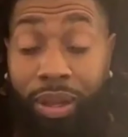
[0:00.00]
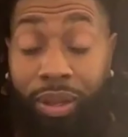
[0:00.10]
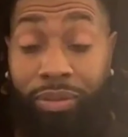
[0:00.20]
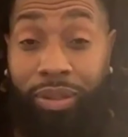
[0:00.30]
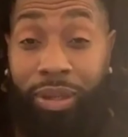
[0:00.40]

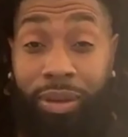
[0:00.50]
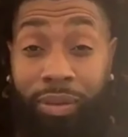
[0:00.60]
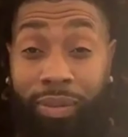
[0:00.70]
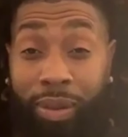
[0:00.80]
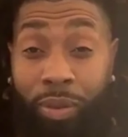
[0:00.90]
if she,
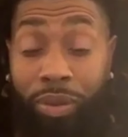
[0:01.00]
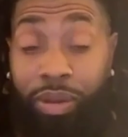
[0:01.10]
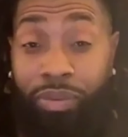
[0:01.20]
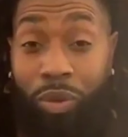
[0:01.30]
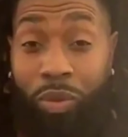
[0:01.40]
if you,
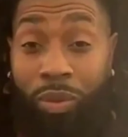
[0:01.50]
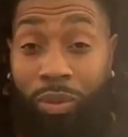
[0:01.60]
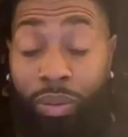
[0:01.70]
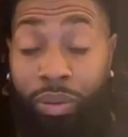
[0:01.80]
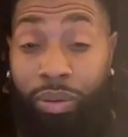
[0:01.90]
if you
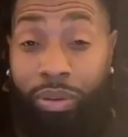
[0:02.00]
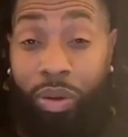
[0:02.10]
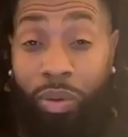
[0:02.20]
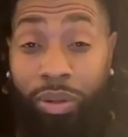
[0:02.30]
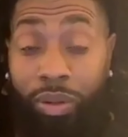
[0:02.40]

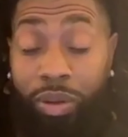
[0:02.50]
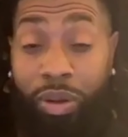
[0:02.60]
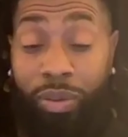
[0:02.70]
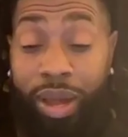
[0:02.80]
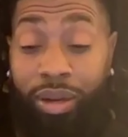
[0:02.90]
going through
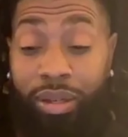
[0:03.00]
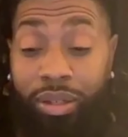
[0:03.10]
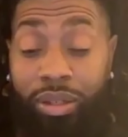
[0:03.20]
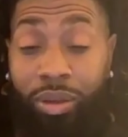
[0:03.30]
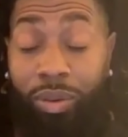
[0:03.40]
your round and
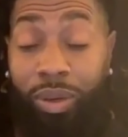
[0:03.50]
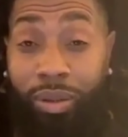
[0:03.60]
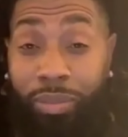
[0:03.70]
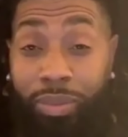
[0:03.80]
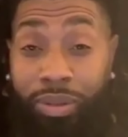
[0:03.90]
she squeeze
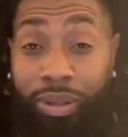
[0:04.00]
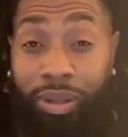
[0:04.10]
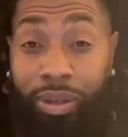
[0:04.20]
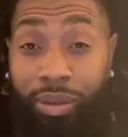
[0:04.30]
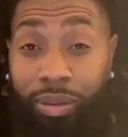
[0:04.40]
your
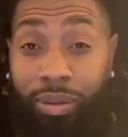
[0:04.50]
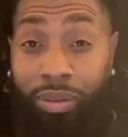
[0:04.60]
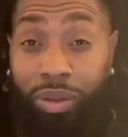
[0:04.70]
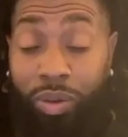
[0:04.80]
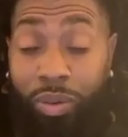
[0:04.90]
pussy,
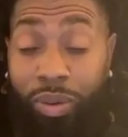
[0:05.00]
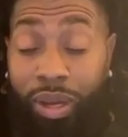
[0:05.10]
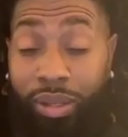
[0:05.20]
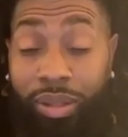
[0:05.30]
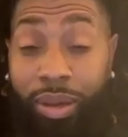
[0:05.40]
do you
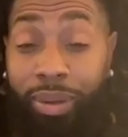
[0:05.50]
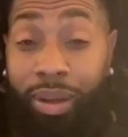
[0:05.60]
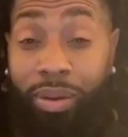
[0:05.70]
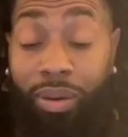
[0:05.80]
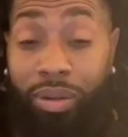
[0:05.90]
accept
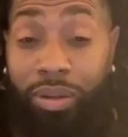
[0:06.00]
it or do